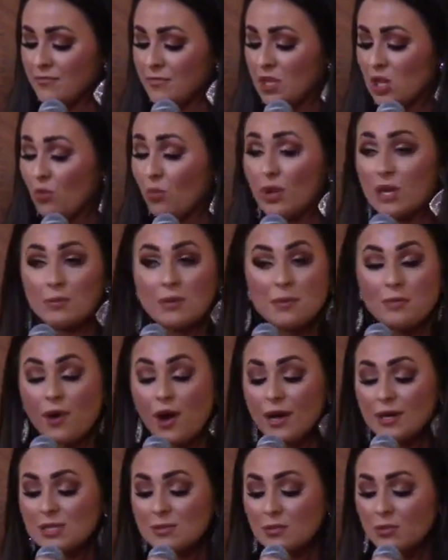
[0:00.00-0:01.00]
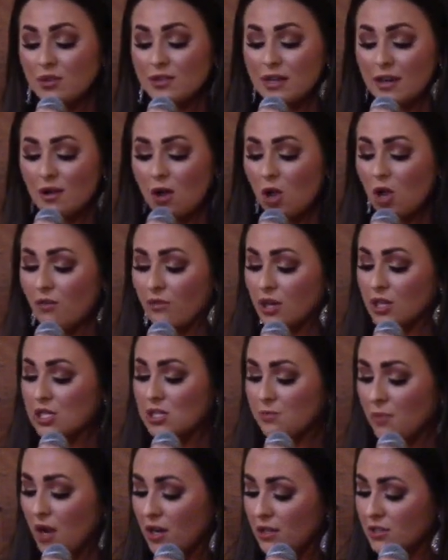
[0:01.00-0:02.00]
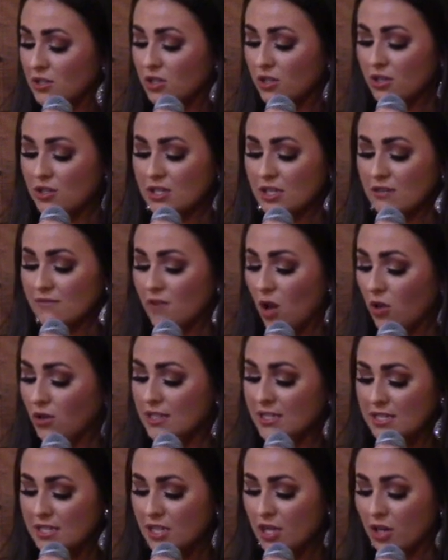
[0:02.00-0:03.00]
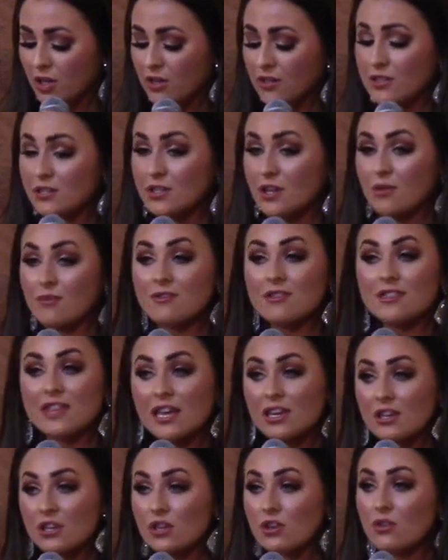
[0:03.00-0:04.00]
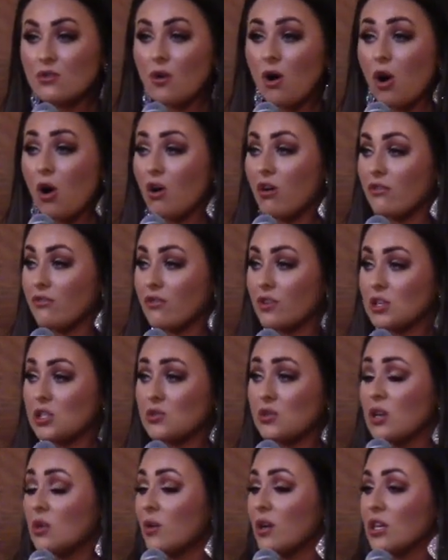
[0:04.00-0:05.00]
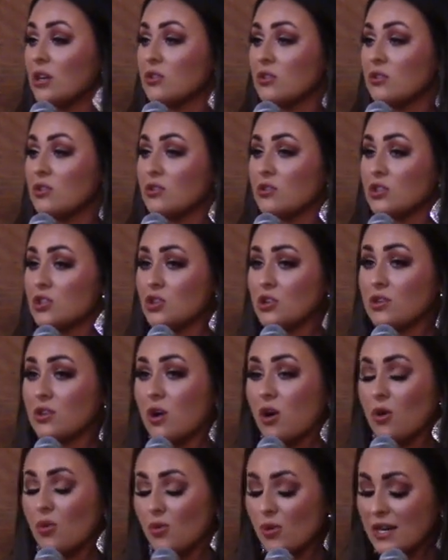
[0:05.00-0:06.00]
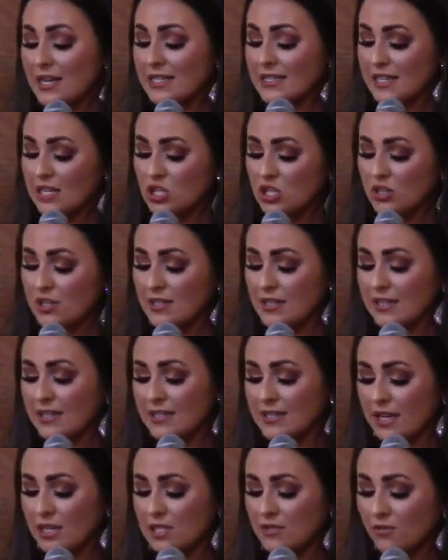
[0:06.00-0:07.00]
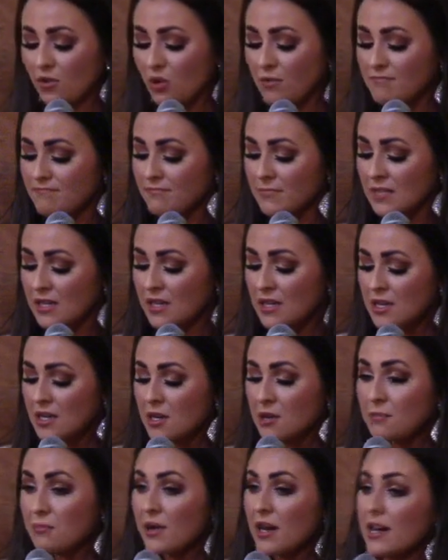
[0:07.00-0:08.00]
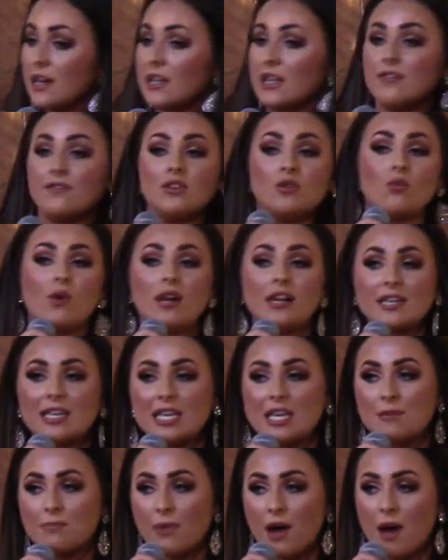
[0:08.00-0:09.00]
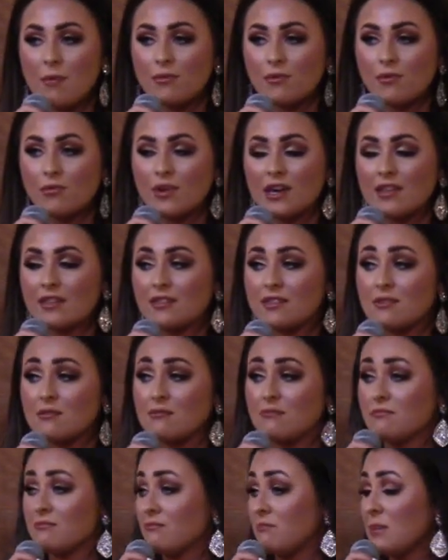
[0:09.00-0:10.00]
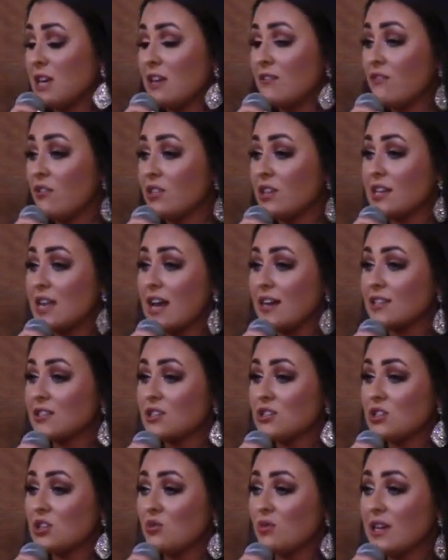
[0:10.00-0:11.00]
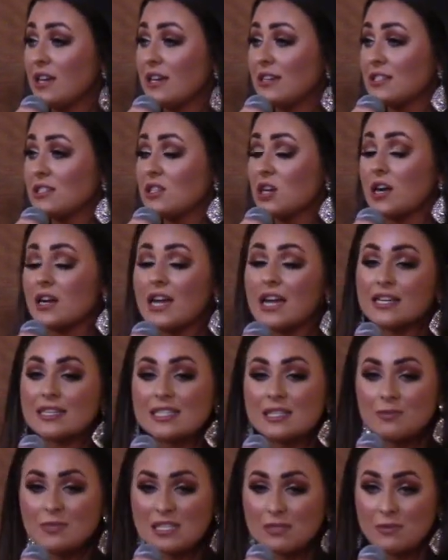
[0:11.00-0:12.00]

It wouldn't be possible without all of our sponsors and volunteers, so thank you all for doing what you do to ensure that our organization is successful. But if you want to keep up with me for the next 2 weeks in our next Miss